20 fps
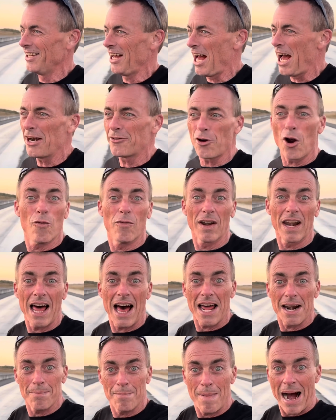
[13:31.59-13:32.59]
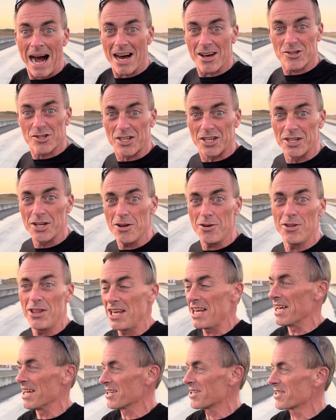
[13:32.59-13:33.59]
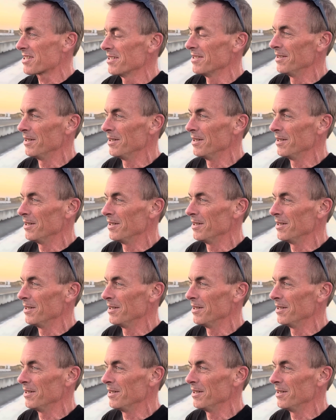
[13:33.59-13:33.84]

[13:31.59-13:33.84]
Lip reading: I drove a lot of miles to do this.